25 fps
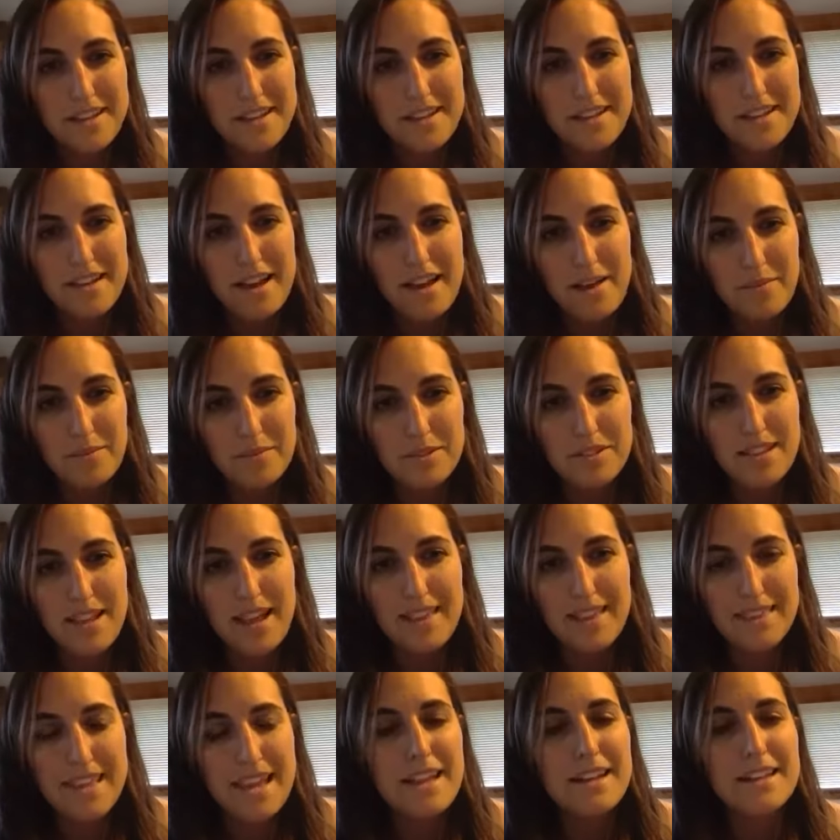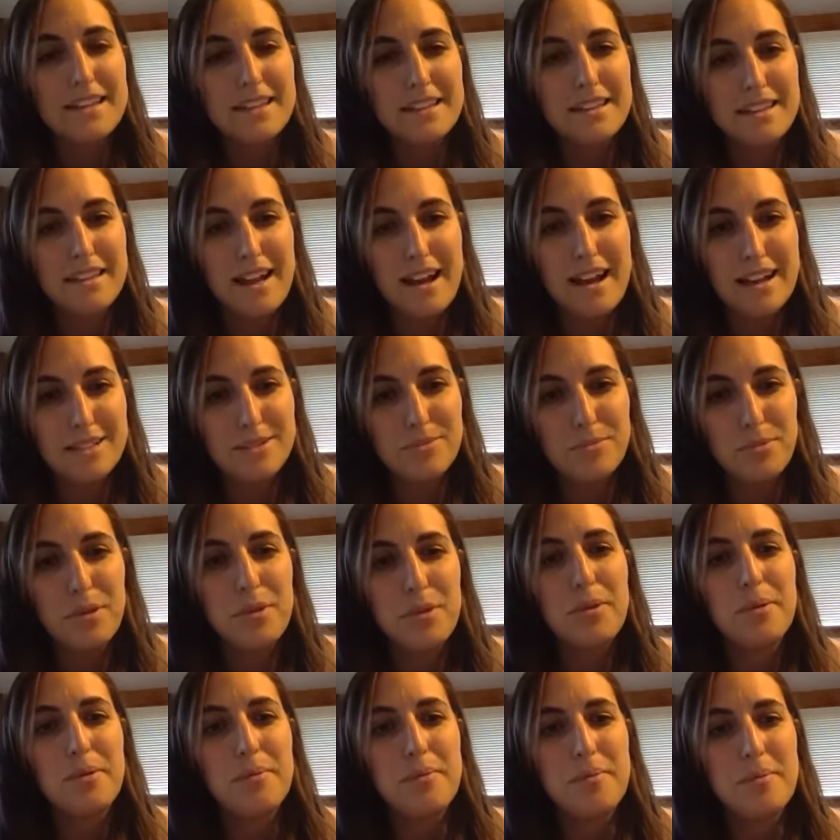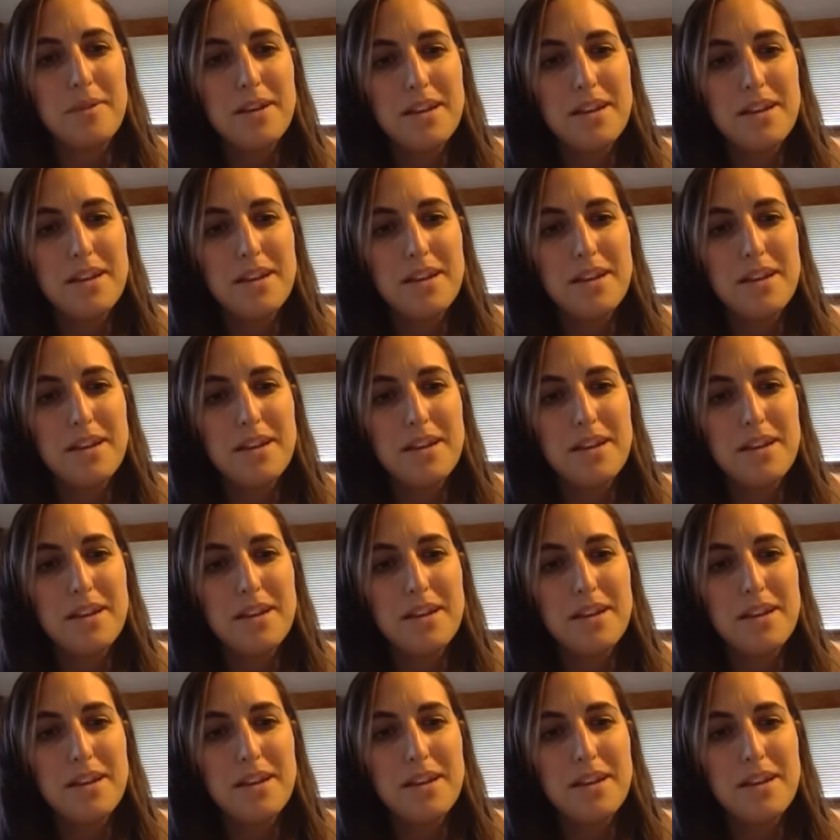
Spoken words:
At the end of the class, we'll